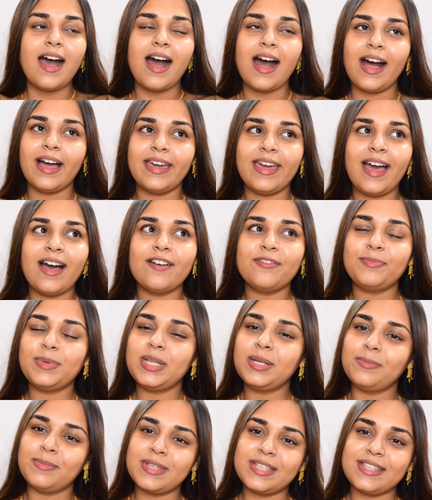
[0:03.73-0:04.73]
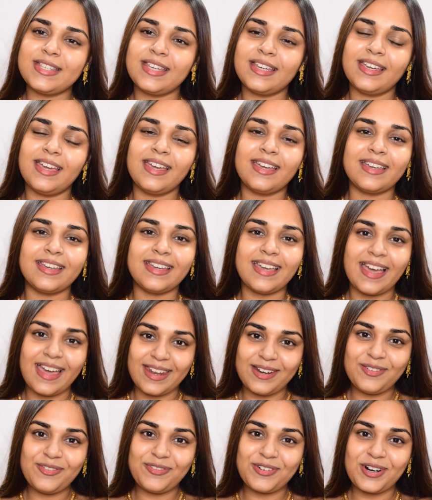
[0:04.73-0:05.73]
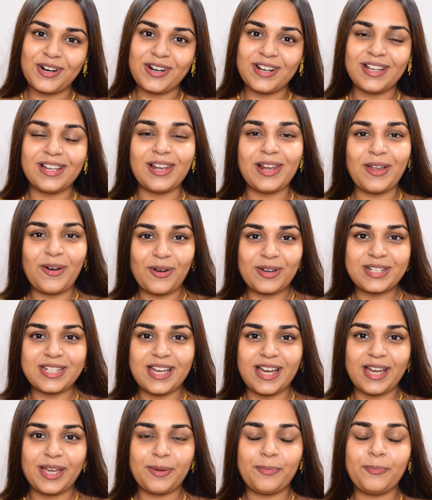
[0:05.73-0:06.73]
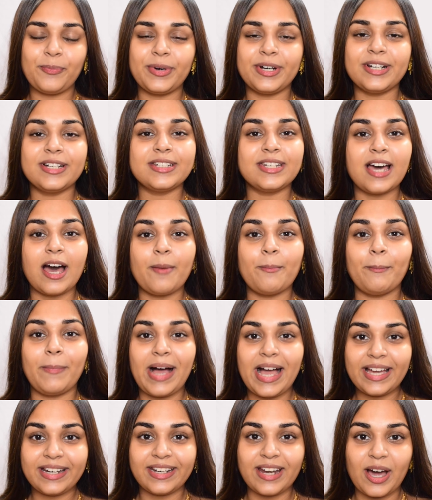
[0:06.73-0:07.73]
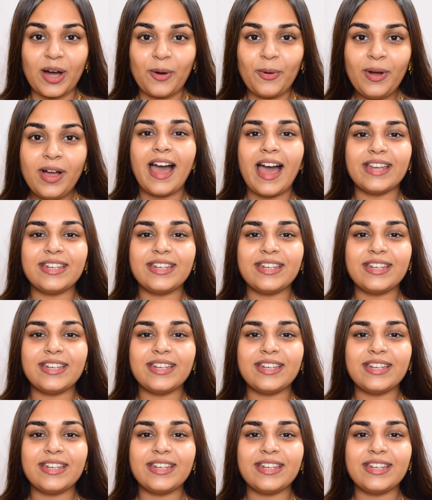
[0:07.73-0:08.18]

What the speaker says: I have been missing again for a long time, but I'm back now,